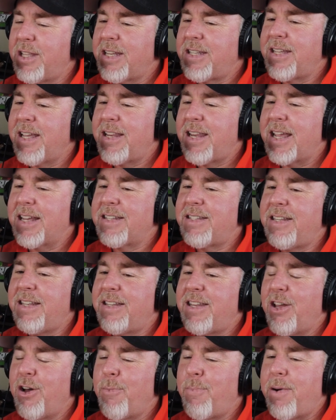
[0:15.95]
to the 10X
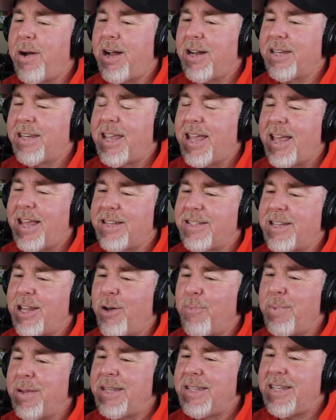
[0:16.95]
Detail podcast,
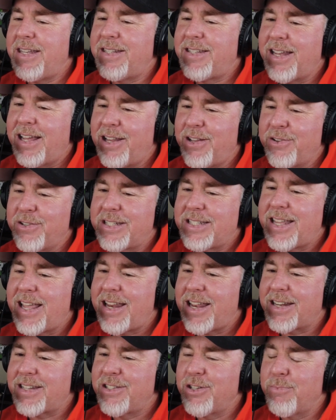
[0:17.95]
helping detailers
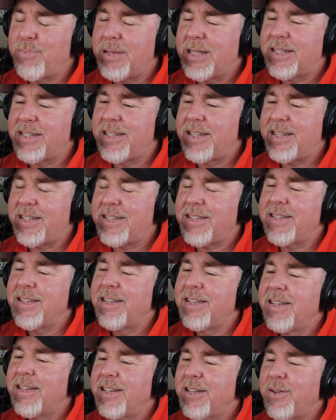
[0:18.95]
10X their business
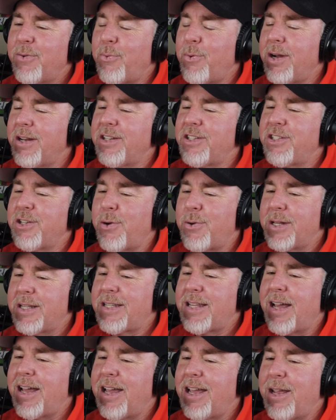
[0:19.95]
one show at a
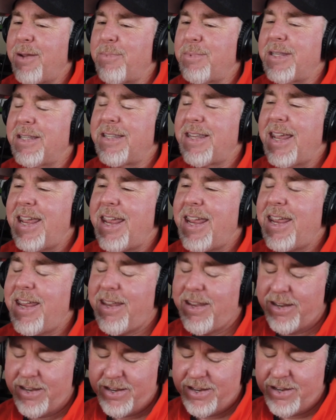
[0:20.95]
time.
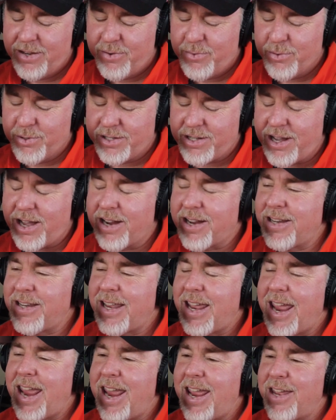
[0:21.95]
Today, we're talking
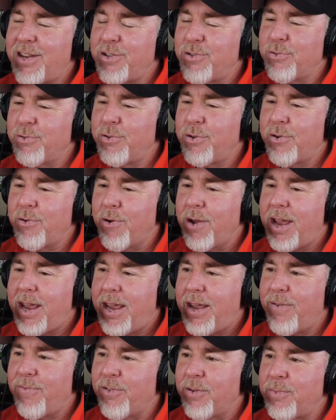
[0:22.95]
to Andrew
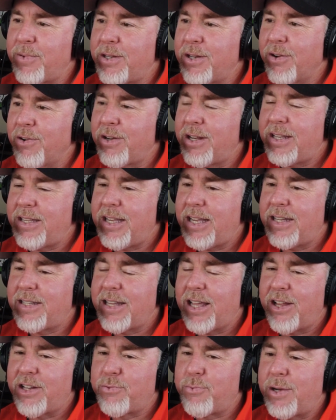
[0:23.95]
Gray from Dirty
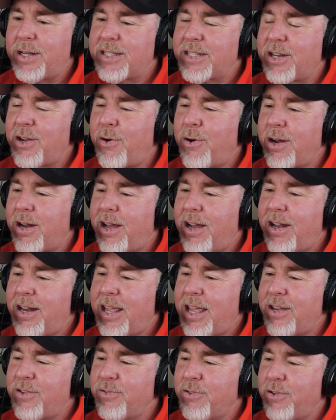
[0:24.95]
Details. What's going on,
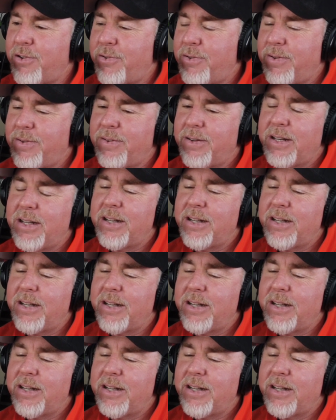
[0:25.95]
Andrew?